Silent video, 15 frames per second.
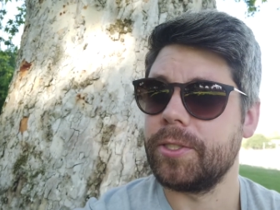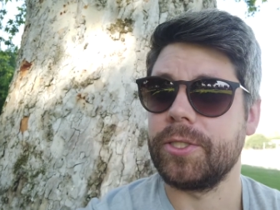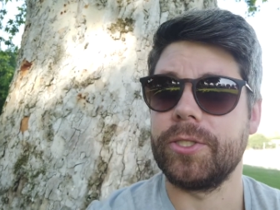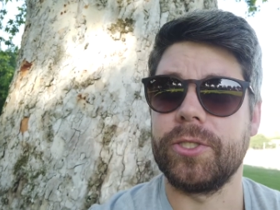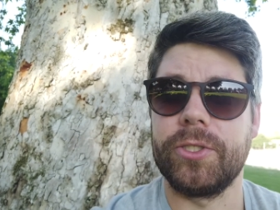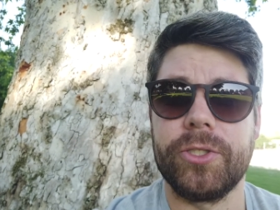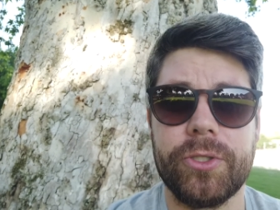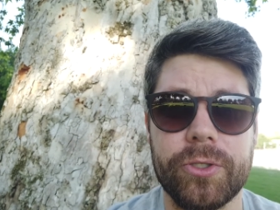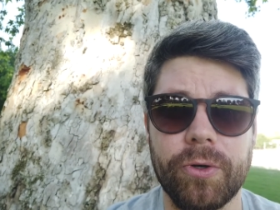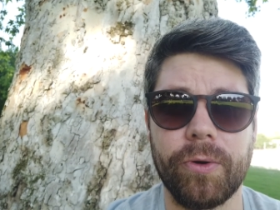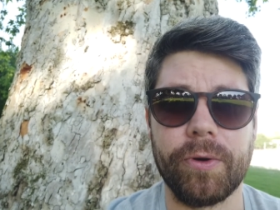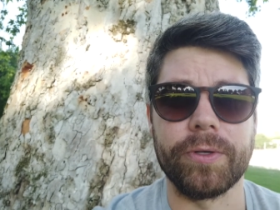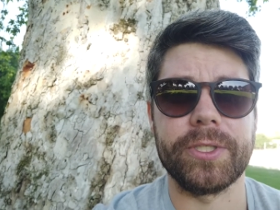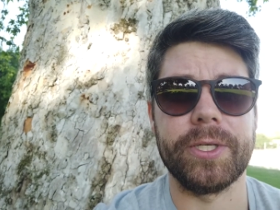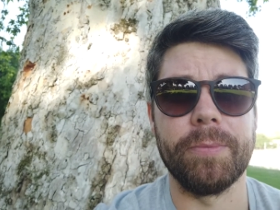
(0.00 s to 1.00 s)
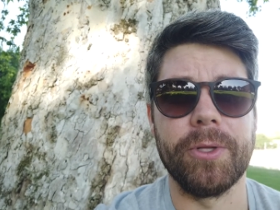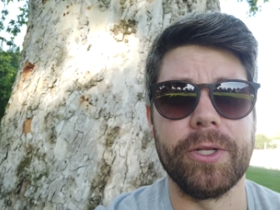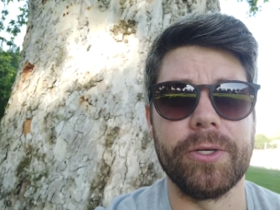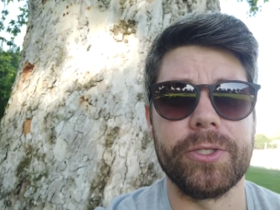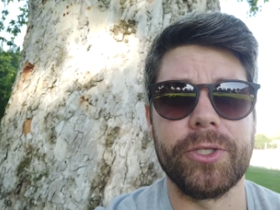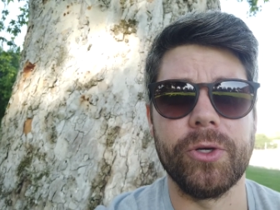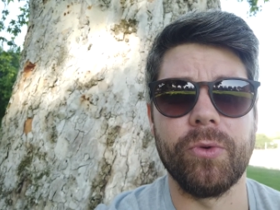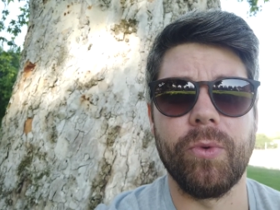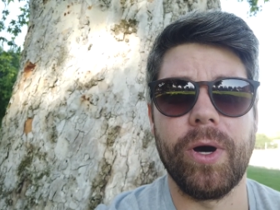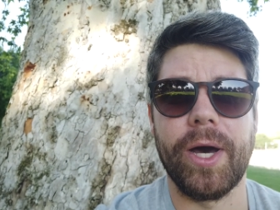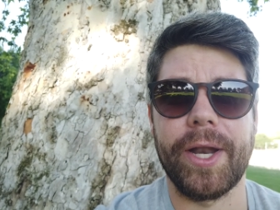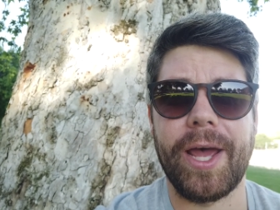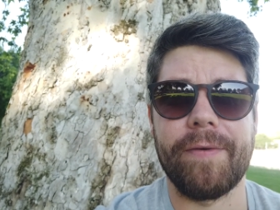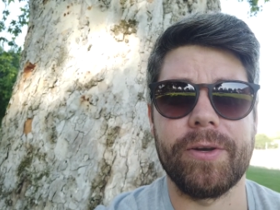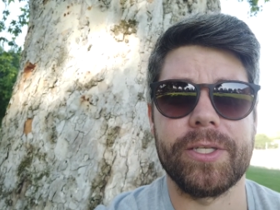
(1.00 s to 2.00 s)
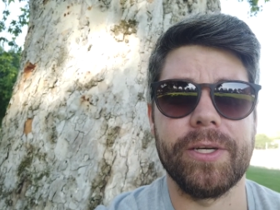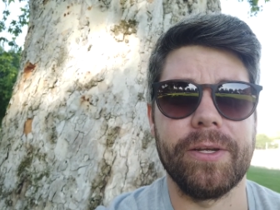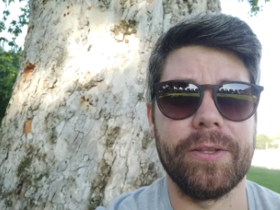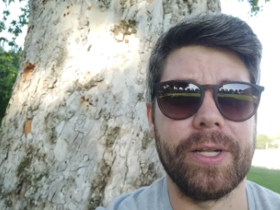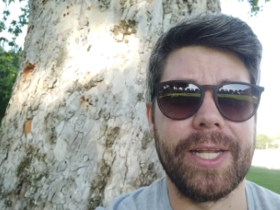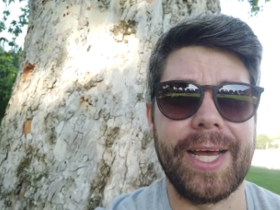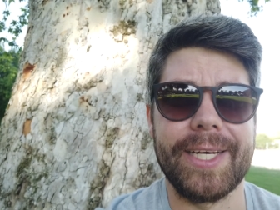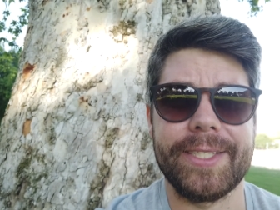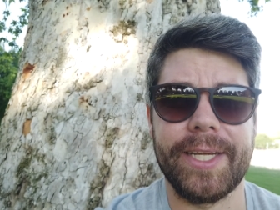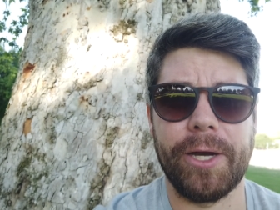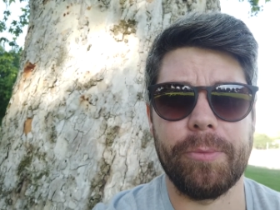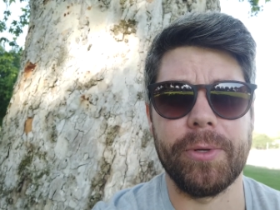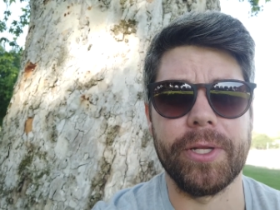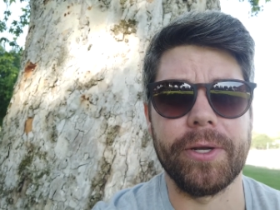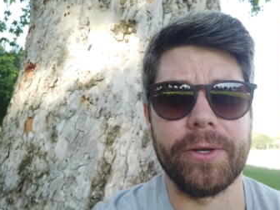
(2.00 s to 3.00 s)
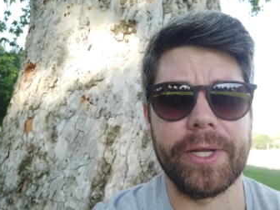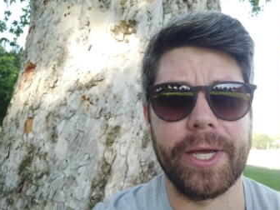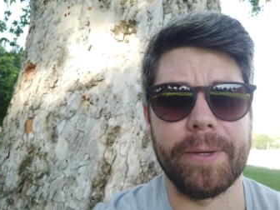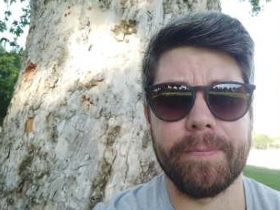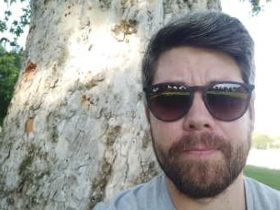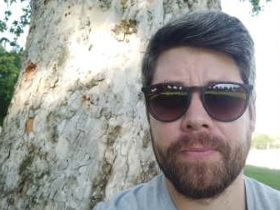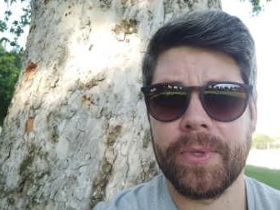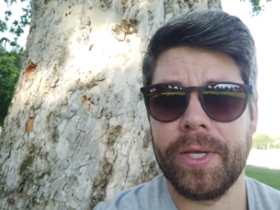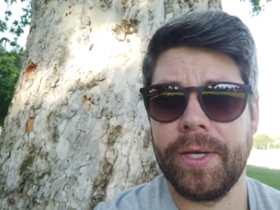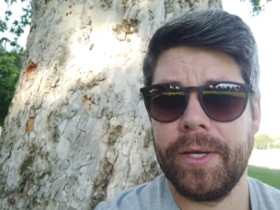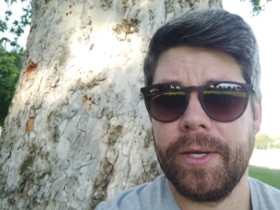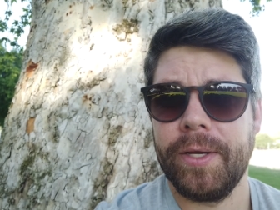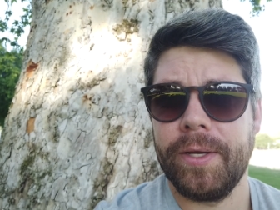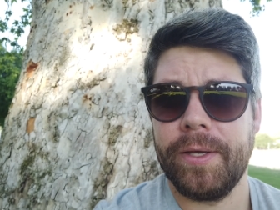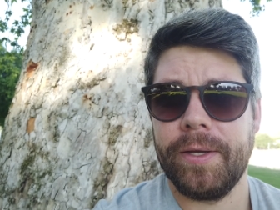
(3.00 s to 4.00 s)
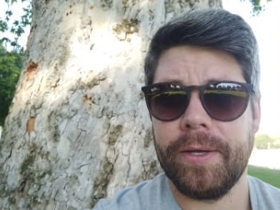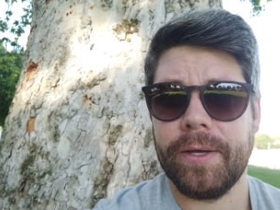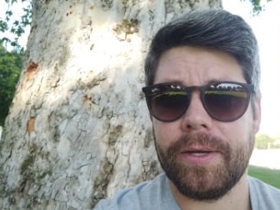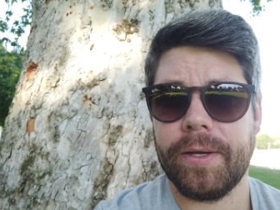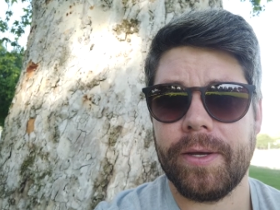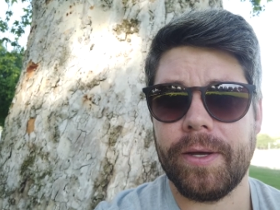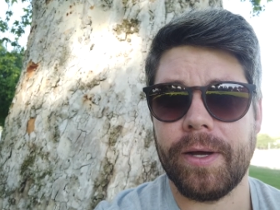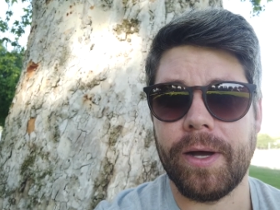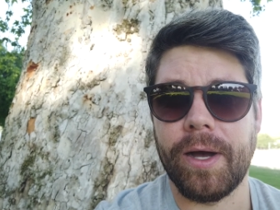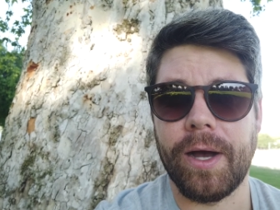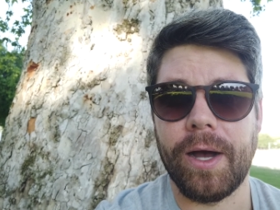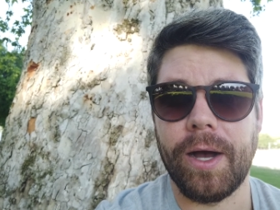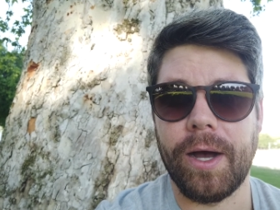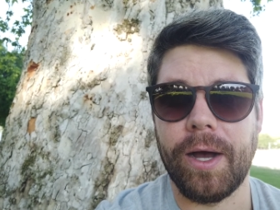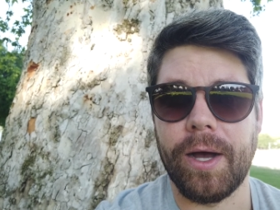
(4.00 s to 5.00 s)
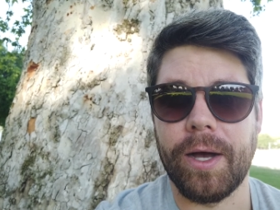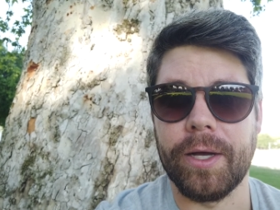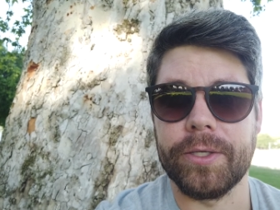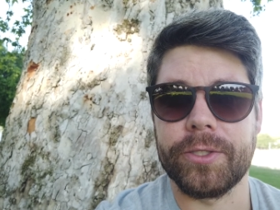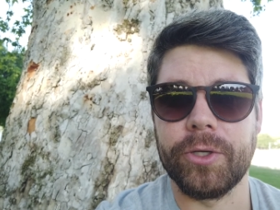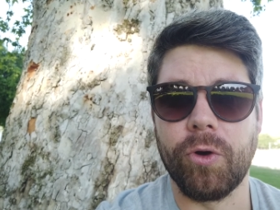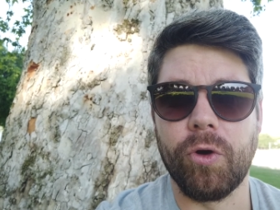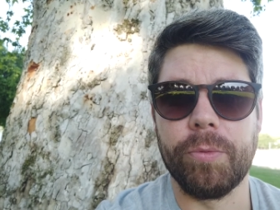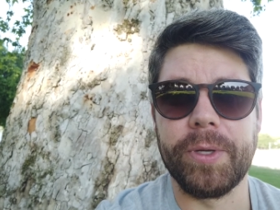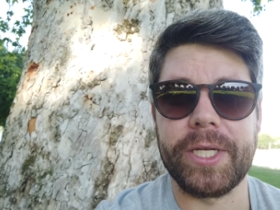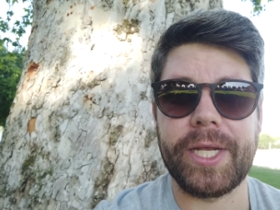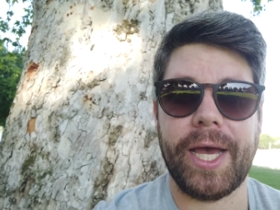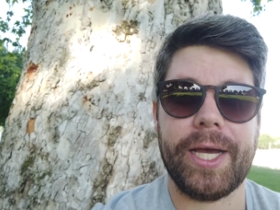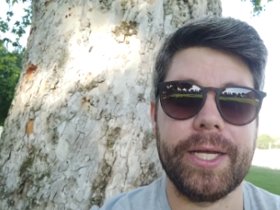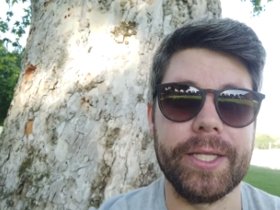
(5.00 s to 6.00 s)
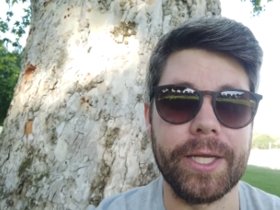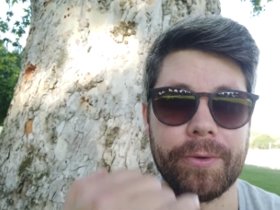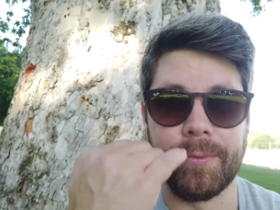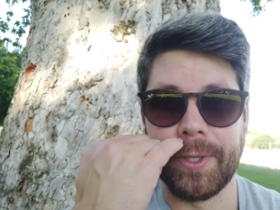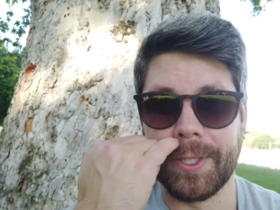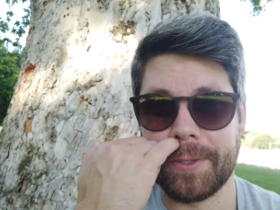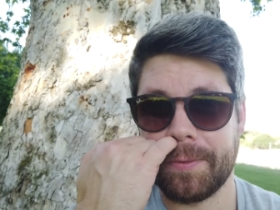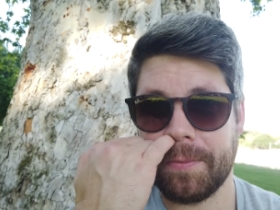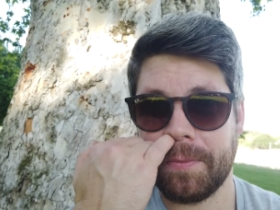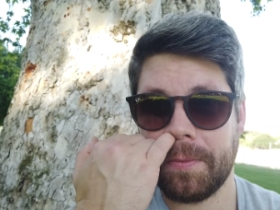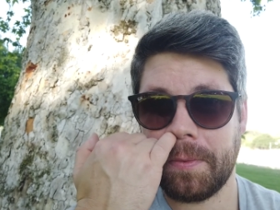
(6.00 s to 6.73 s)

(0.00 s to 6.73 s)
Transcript: sort of similar to what Avatar: The Last Airbender did. Uh, so we'll be tackling with